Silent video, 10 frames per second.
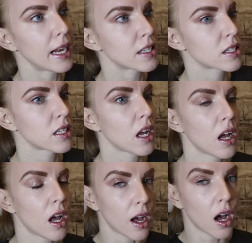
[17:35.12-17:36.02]
is
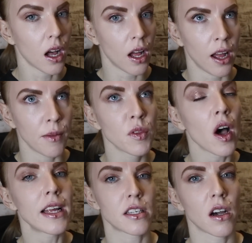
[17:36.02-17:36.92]
um,
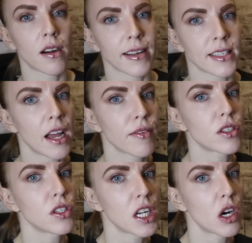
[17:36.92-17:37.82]
not as hard as
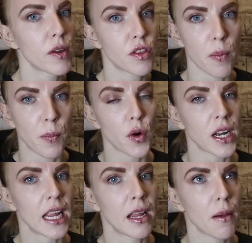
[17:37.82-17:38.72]
having to deal with your
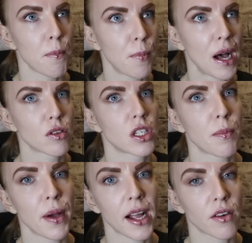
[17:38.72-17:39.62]
body
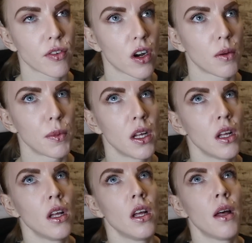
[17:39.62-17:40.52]
bouncing back from
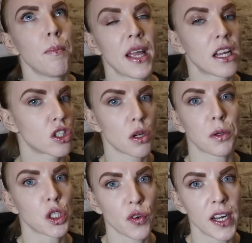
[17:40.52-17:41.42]
being
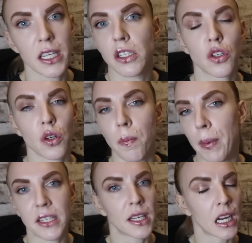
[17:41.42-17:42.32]
super shredded to
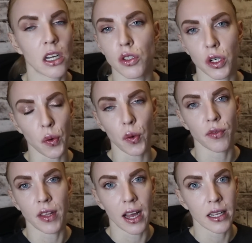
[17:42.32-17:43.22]
basically losing all
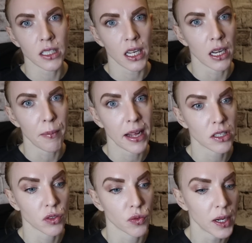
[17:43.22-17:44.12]
of that in a
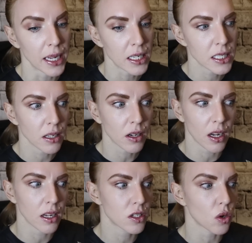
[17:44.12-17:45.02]
matter of weeks
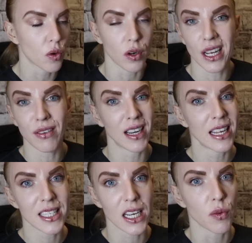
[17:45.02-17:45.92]
because or even
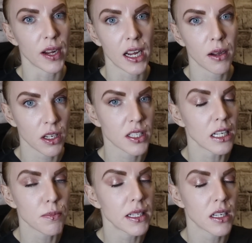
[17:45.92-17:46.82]
less than a week because
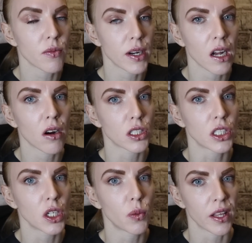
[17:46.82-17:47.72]
that's mentally really hard
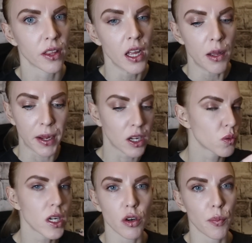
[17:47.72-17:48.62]
to deal with
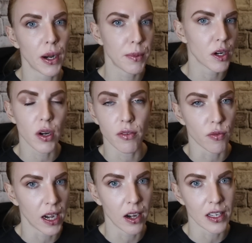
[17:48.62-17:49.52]
because when you're a prep you don't
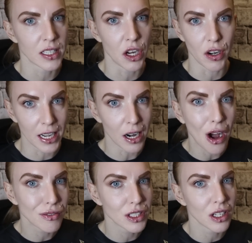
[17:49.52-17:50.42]
even realize that you're lean
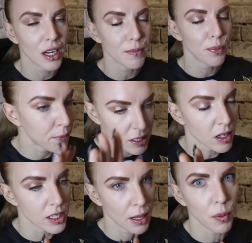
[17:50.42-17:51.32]
half the time but
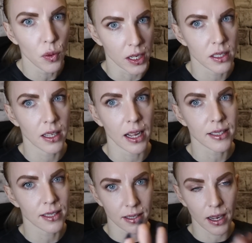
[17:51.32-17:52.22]
besides that point
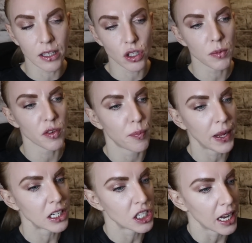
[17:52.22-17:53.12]
that's in terms of
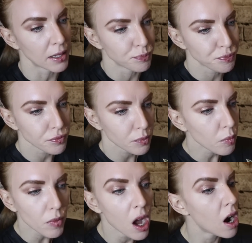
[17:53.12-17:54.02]
binging
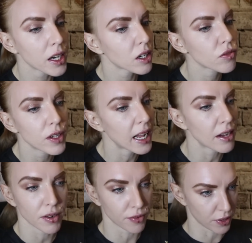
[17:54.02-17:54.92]
i don't really
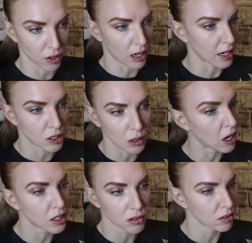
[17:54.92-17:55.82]
ever feel like to,
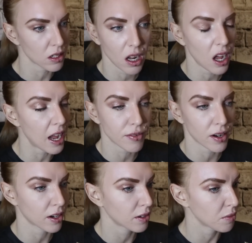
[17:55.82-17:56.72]
i don't
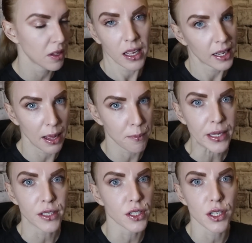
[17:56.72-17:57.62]
ever get
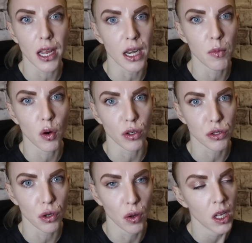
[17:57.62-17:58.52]
binges anymore
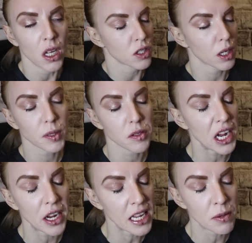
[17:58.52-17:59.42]
at all sometimes
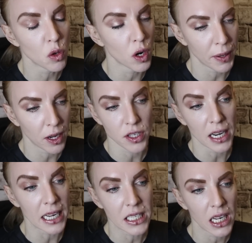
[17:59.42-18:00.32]
i eat more because
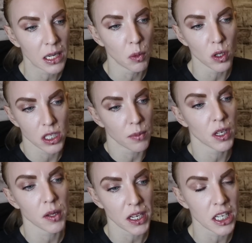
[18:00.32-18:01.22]
i need to eat more
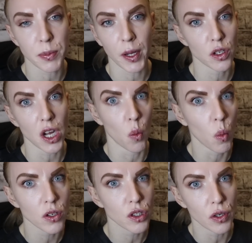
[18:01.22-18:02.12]
sometimes it is because i
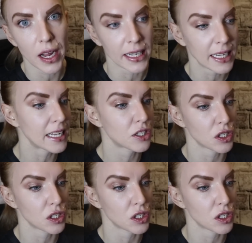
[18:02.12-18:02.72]
want to and it is